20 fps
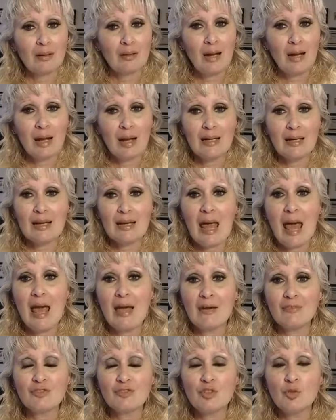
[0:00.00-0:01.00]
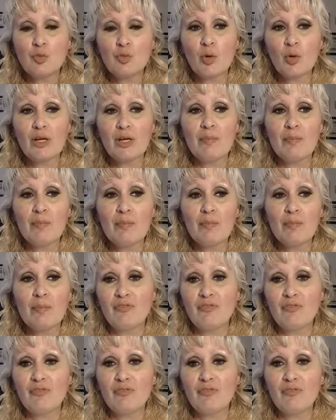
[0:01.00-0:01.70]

I didn't have to worry about a